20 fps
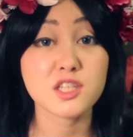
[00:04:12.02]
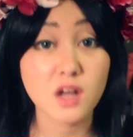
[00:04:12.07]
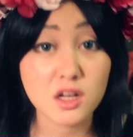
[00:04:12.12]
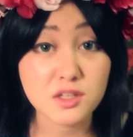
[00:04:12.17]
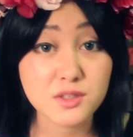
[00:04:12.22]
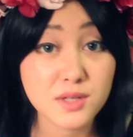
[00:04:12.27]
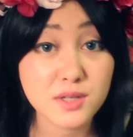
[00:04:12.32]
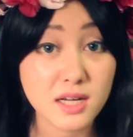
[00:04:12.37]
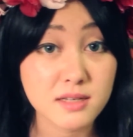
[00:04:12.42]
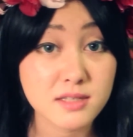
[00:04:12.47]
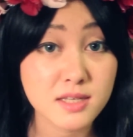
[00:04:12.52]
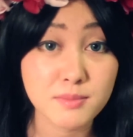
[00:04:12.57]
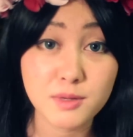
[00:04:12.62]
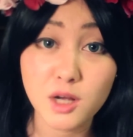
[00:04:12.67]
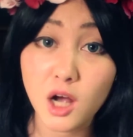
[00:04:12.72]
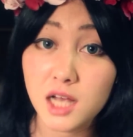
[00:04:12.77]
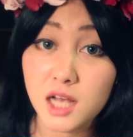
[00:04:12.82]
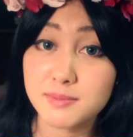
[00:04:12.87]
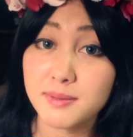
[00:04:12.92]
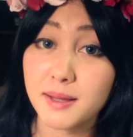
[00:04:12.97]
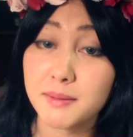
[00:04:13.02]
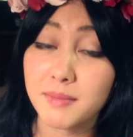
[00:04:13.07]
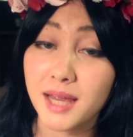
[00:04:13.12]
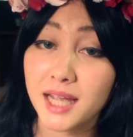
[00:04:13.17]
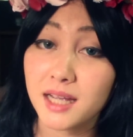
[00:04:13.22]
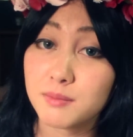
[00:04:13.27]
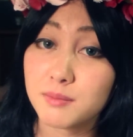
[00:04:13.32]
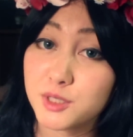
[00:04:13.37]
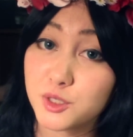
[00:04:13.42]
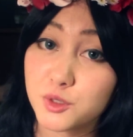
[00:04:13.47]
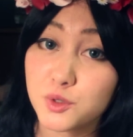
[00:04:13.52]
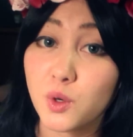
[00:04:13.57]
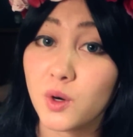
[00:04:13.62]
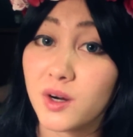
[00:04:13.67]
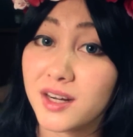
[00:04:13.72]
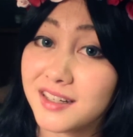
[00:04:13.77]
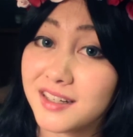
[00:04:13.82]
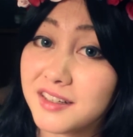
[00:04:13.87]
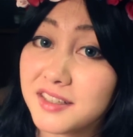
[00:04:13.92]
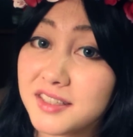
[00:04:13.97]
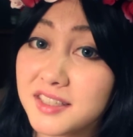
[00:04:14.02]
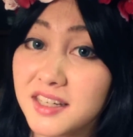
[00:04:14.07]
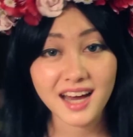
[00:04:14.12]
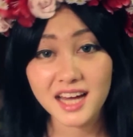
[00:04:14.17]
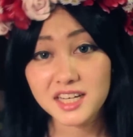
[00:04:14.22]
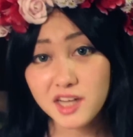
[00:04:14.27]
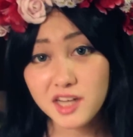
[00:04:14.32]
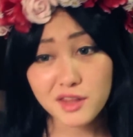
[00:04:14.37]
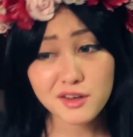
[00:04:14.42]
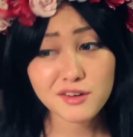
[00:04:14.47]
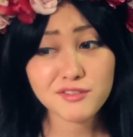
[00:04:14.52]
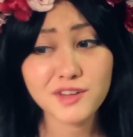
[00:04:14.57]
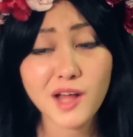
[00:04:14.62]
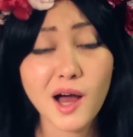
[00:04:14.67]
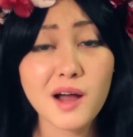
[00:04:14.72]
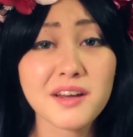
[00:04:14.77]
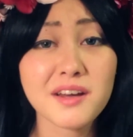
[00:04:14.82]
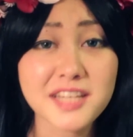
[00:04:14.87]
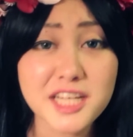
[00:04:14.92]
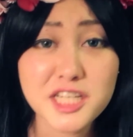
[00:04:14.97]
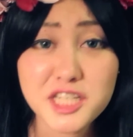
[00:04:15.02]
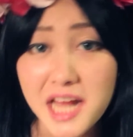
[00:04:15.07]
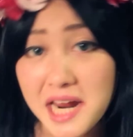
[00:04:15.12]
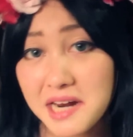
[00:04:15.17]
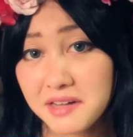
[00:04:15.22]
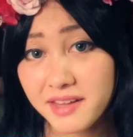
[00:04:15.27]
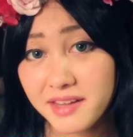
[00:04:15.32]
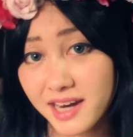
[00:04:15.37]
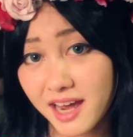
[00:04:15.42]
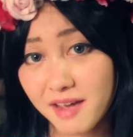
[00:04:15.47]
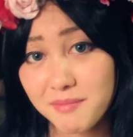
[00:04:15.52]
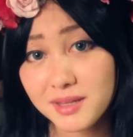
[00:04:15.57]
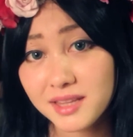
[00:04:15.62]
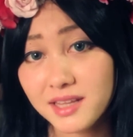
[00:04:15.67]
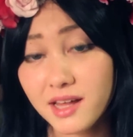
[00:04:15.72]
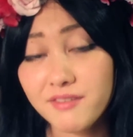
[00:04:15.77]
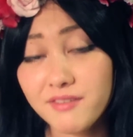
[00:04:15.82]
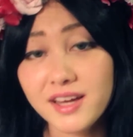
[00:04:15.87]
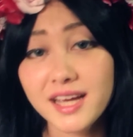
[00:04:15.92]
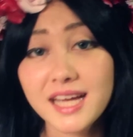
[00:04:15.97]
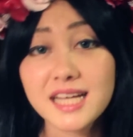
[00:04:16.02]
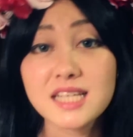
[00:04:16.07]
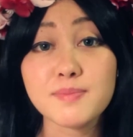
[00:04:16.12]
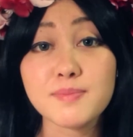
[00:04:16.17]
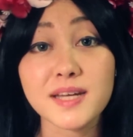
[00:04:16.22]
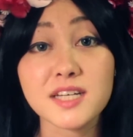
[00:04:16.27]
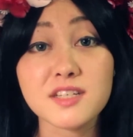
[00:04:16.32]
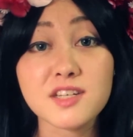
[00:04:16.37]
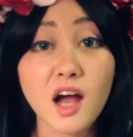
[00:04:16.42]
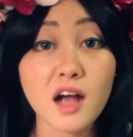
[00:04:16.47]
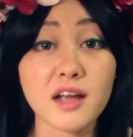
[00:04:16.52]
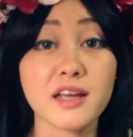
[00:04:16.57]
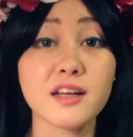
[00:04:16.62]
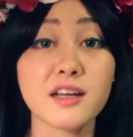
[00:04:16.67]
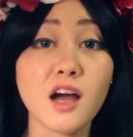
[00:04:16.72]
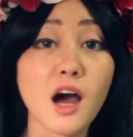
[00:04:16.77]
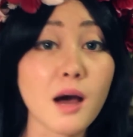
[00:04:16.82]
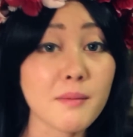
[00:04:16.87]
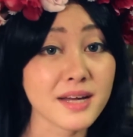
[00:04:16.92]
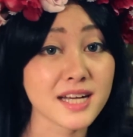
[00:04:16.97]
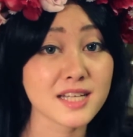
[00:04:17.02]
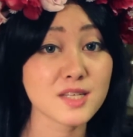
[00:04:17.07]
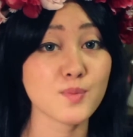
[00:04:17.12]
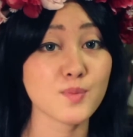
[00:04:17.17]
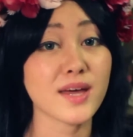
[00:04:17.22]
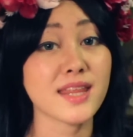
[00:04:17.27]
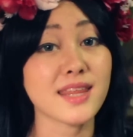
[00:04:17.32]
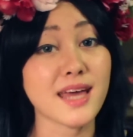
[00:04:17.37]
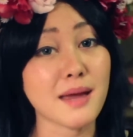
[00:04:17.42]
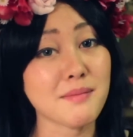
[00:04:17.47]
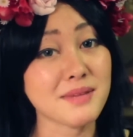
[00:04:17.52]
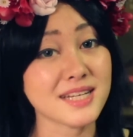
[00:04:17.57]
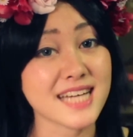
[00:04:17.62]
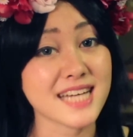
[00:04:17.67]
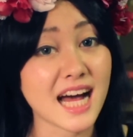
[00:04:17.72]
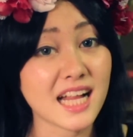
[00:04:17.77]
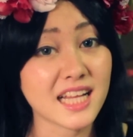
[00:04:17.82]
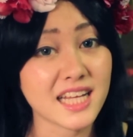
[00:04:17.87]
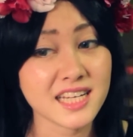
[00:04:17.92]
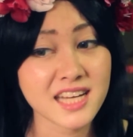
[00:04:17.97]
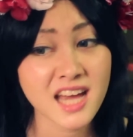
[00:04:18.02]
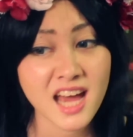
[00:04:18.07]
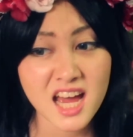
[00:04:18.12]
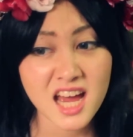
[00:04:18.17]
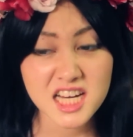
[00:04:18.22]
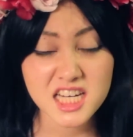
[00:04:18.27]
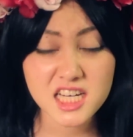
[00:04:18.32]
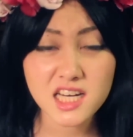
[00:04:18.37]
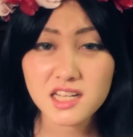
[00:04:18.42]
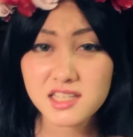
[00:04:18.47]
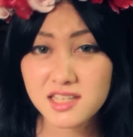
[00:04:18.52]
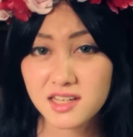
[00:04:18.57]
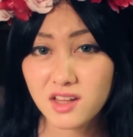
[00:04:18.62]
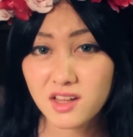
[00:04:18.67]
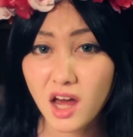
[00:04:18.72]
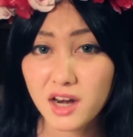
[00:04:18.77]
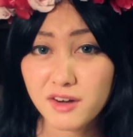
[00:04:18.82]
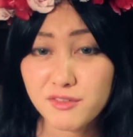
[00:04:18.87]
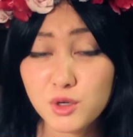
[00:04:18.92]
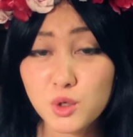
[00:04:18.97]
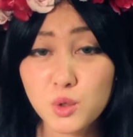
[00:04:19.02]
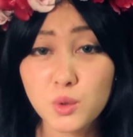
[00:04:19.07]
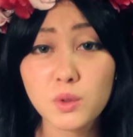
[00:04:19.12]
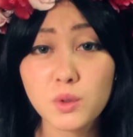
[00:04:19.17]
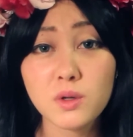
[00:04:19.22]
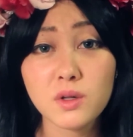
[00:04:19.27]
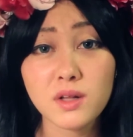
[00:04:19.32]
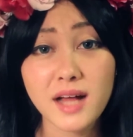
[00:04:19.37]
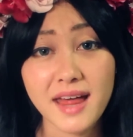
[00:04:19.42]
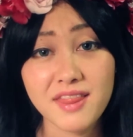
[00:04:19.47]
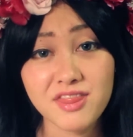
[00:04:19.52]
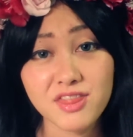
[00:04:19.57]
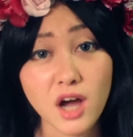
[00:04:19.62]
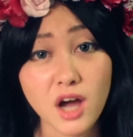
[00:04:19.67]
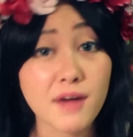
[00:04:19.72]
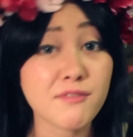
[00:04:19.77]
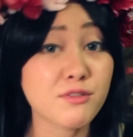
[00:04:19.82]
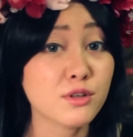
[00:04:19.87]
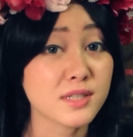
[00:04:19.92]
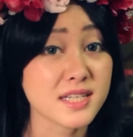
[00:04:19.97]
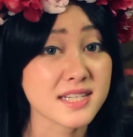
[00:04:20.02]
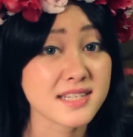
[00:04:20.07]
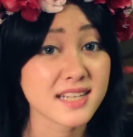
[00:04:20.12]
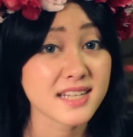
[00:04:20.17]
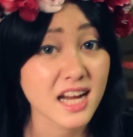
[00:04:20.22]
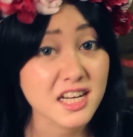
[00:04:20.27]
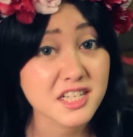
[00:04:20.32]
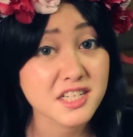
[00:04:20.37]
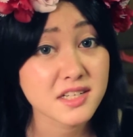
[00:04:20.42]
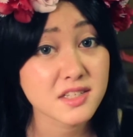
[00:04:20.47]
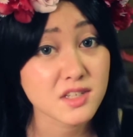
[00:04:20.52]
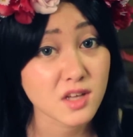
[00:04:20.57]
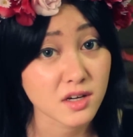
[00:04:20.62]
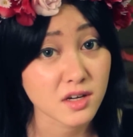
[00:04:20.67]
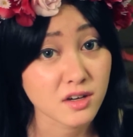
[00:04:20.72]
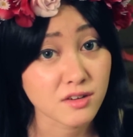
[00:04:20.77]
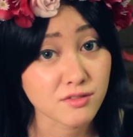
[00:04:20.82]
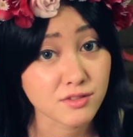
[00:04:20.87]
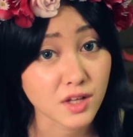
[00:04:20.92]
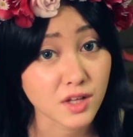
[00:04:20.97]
She's also done some cosplay makeup tutorials. Another vlog on this channel that I've been loving has been Talking Comics with Amy Dallin. She does a lot of cool and thoughtful discussions on her